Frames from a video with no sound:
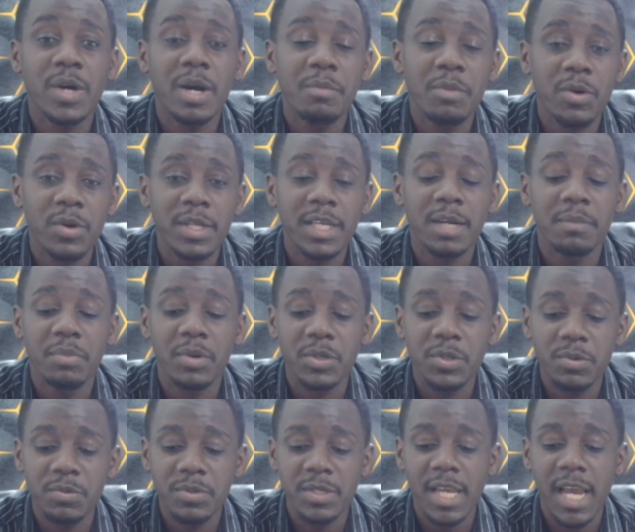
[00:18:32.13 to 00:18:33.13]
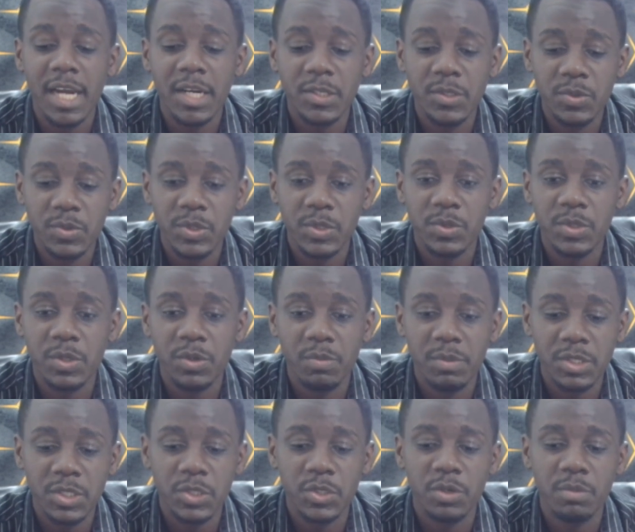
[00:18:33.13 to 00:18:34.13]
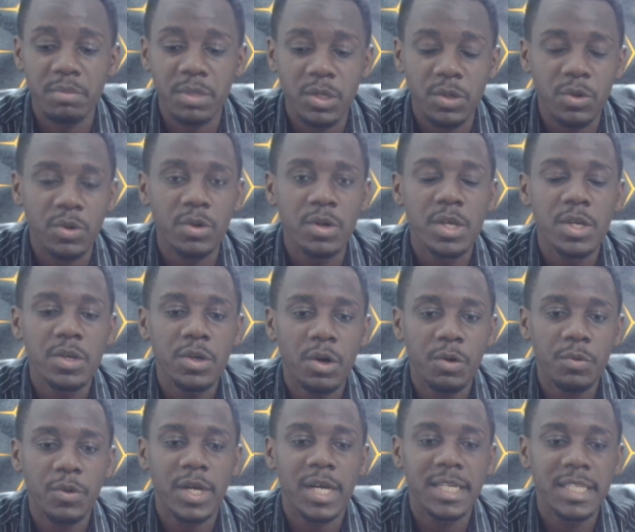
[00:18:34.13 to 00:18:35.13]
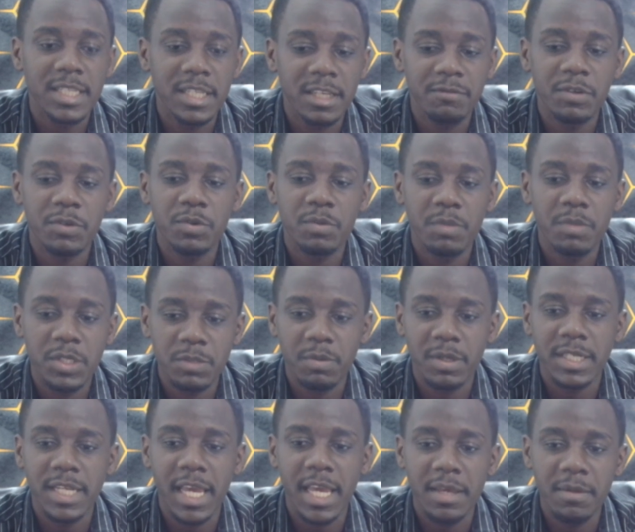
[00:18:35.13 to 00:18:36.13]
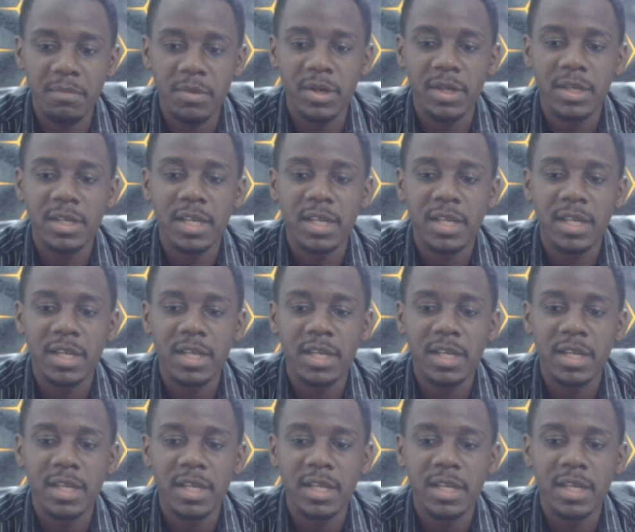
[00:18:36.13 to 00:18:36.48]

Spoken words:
I'm calling upon your reactions into the comment section below. Rokani David remains my name.